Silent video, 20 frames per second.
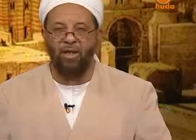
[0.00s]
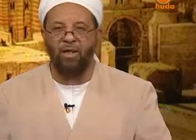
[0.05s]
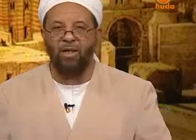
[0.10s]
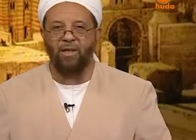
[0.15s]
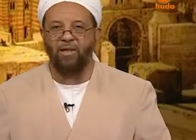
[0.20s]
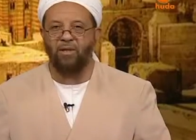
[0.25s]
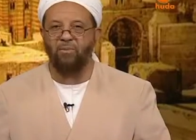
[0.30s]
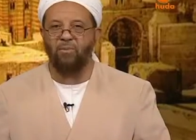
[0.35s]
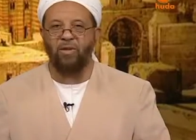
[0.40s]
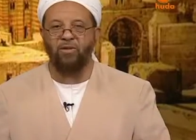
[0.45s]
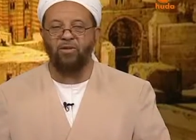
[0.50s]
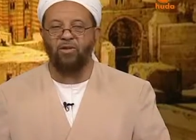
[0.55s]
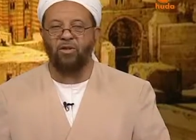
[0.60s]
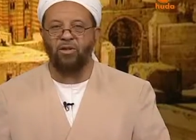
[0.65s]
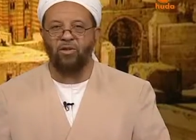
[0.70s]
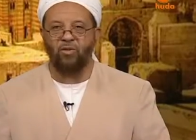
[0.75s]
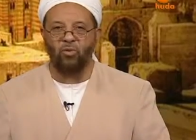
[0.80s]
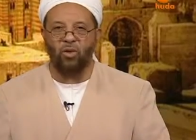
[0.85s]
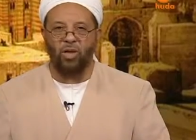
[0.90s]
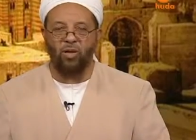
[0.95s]
and
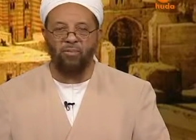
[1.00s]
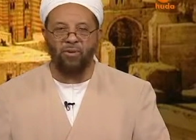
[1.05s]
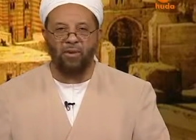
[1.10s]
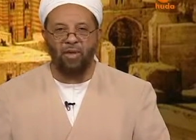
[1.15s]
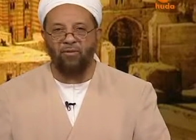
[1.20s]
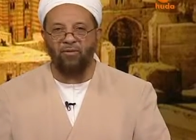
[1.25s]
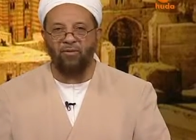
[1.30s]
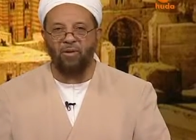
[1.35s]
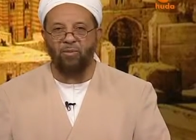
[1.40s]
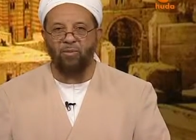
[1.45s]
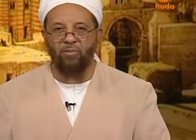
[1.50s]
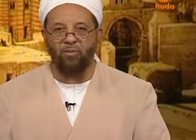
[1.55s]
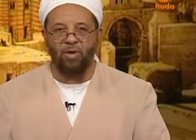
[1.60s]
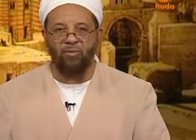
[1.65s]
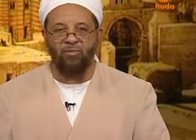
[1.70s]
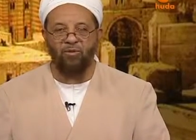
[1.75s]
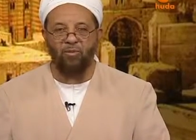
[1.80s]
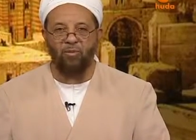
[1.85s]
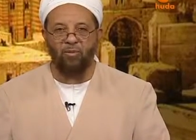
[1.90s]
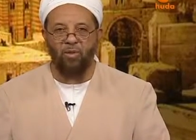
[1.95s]
especially to our beloved
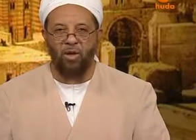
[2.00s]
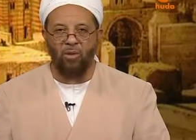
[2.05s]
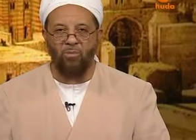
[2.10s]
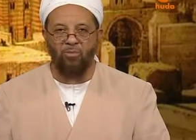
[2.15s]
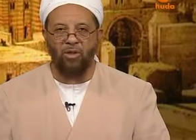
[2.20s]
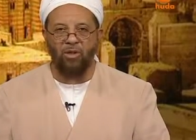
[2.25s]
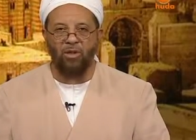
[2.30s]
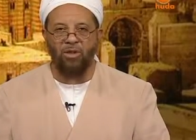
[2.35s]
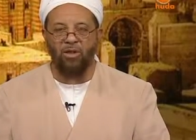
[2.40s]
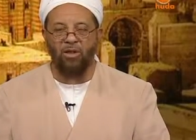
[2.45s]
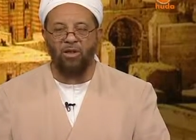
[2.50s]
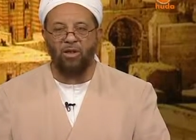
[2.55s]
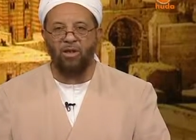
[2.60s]
Prophet Muhammad,